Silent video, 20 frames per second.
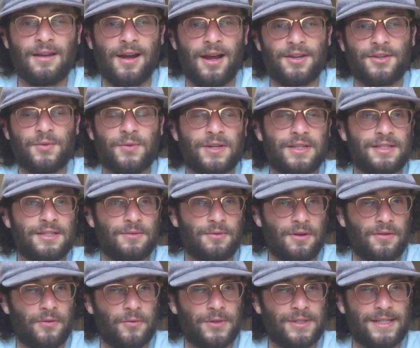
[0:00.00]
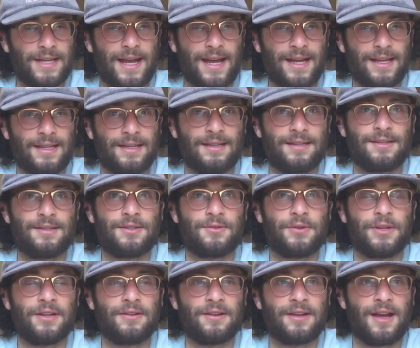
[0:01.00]
I just want to see where everyone's at
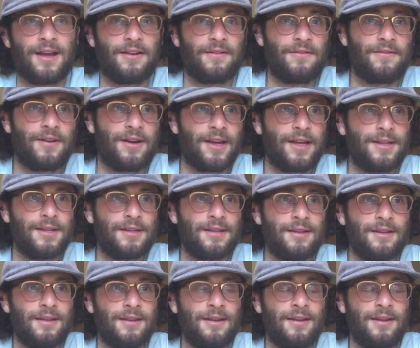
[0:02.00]
so we could kind of find